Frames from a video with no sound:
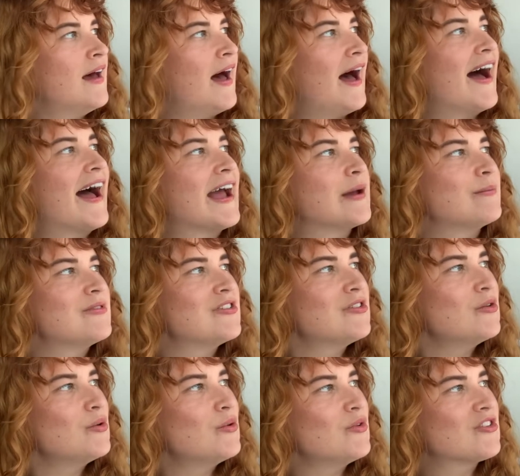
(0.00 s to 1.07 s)
I am
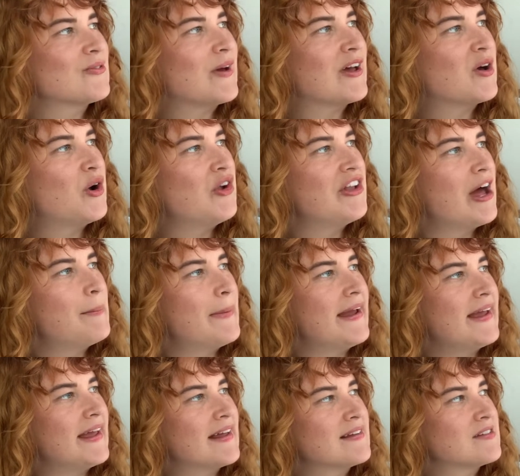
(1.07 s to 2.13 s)
Sue, so I hold out my
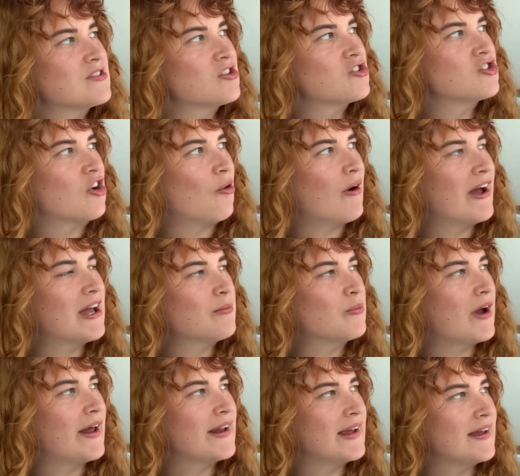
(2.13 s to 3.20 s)
hands to show I am
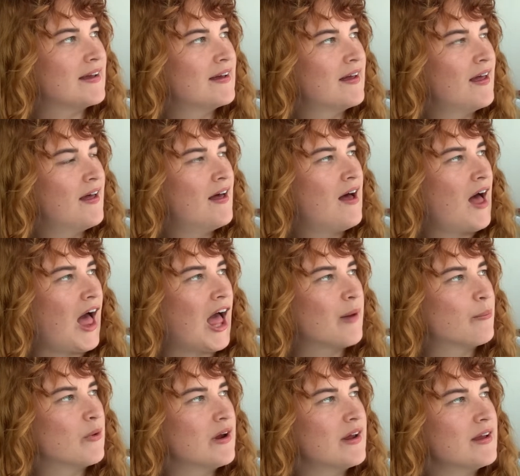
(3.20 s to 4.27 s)
ready. I
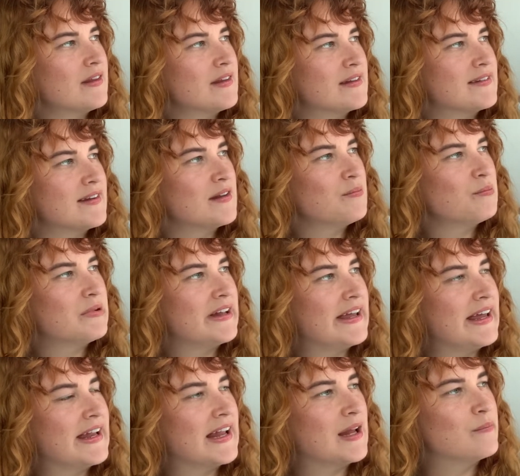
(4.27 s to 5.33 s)
bring the tin
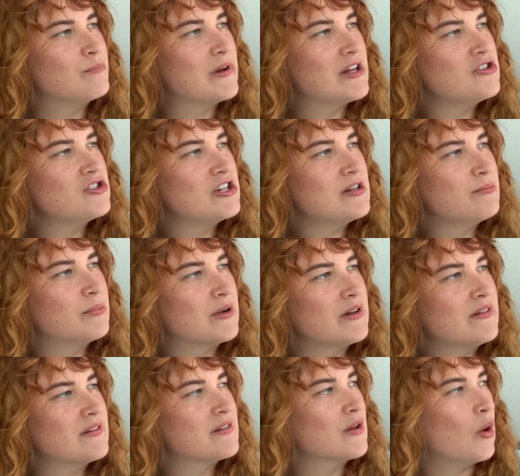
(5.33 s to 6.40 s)
plate and Benji
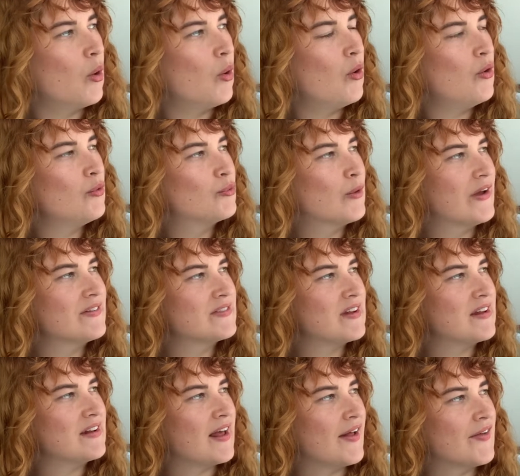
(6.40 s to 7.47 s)
puts the old rusty
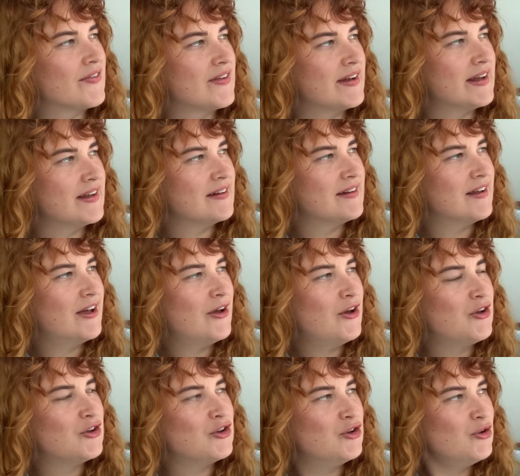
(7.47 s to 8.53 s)
nails in it.
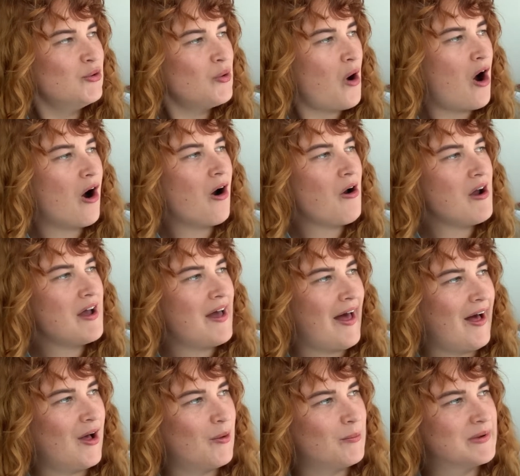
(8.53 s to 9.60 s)
"You are a
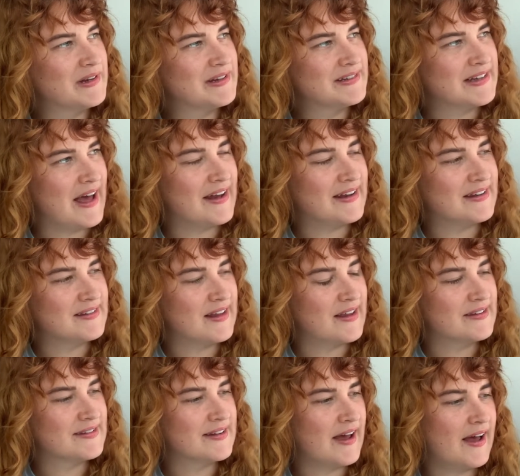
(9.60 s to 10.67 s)
help," Daddy
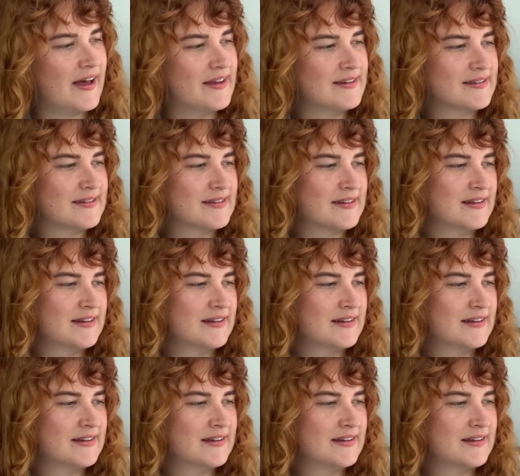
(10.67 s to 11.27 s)
says to us.